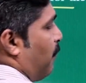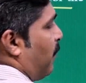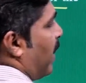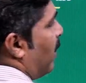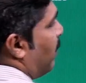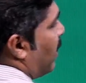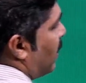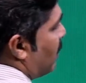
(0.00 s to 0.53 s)

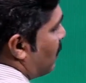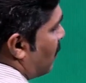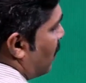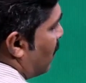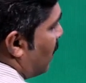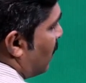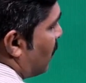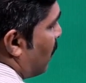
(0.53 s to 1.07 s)
5 minus
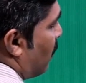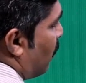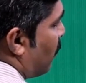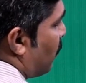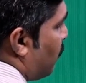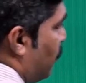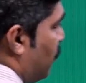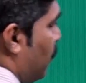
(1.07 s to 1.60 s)
3, that's equal
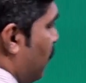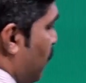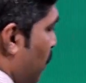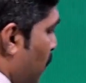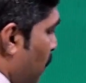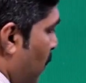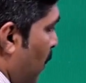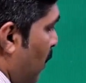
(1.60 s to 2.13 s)
to
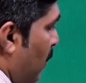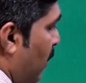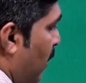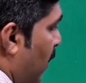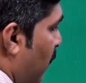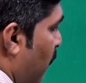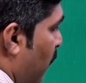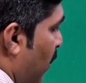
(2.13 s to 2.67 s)
2.
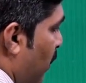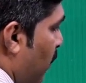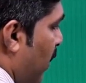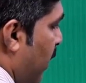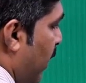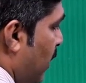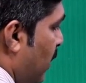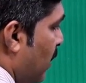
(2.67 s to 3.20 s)
Then what you will
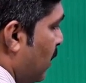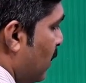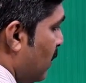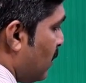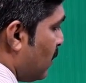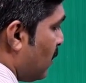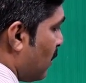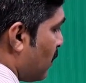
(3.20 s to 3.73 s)
get?
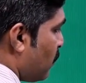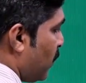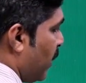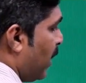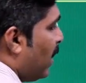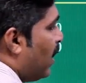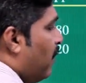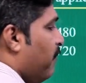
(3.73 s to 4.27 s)

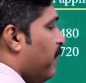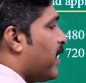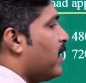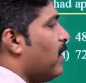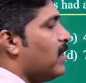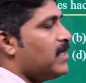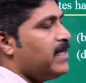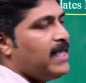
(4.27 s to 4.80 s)
60. We
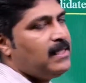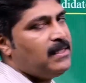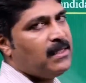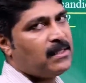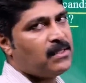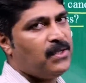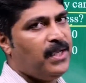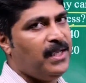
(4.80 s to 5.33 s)
got that
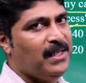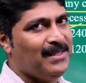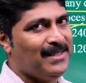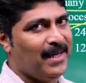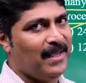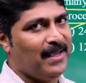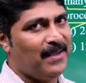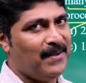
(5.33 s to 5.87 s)
60
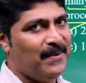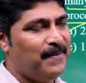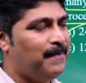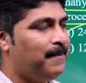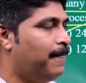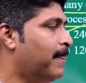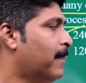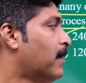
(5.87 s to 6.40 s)
easily.
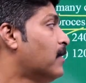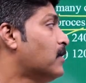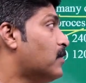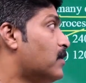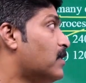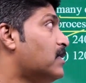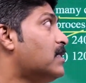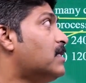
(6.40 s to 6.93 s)
So
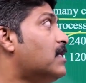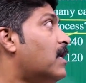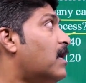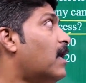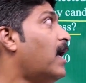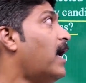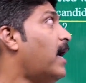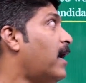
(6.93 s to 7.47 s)
this is
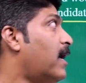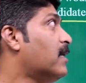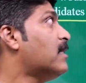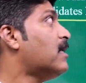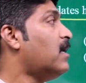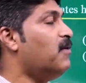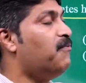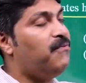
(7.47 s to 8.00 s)

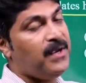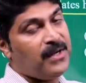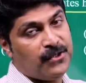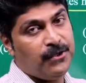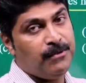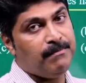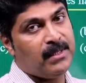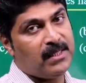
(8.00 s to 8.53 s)
another
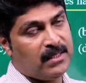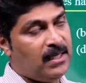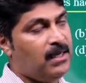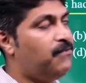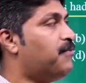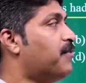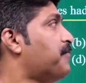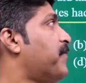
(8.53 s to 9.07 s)
effective
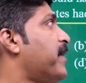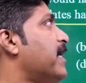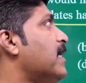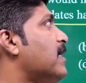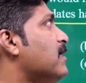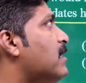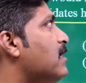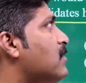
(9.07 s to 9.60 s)
method for
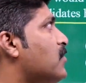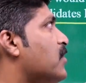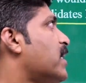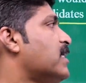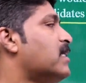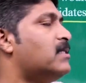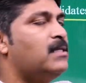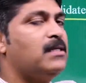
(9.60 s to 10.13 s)
finding these
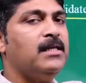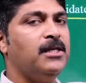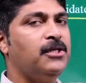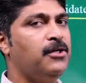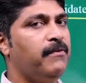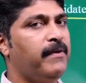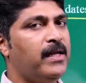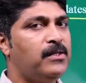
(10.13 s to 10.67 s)
changes in
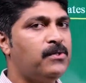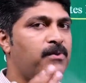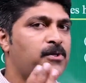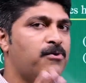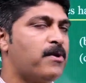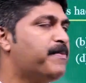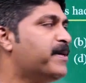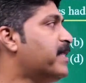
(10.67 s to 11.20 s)
ratio values,
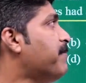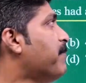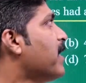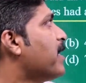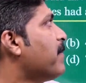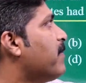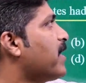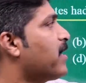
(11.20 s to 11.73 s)
which will be the
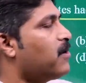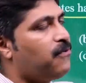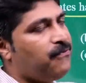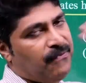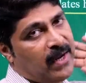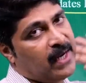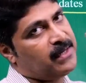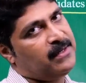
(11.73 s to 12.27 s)
multiplicative
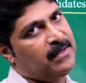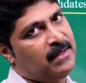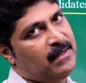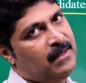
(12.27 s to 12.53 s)
factor.